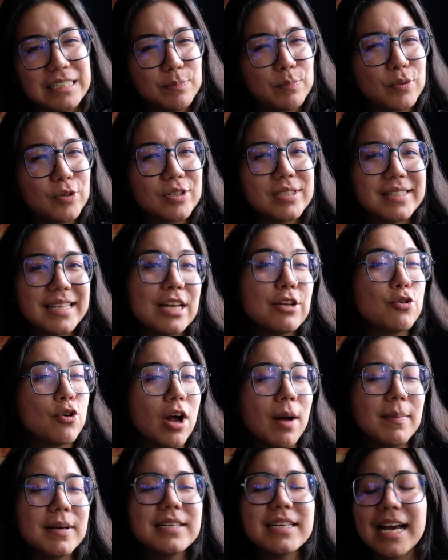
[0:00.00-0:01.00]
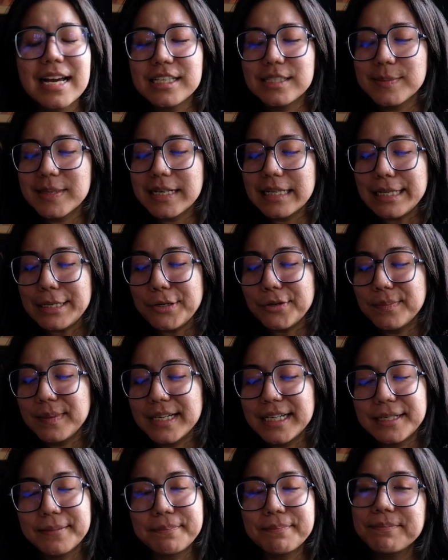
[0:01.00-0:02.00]
books that traumatize me a little
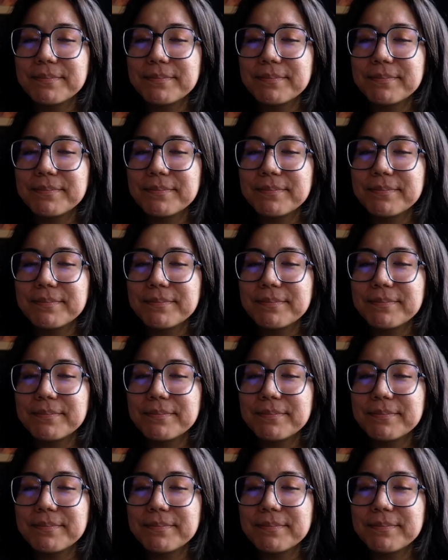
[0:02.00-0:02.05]
bit.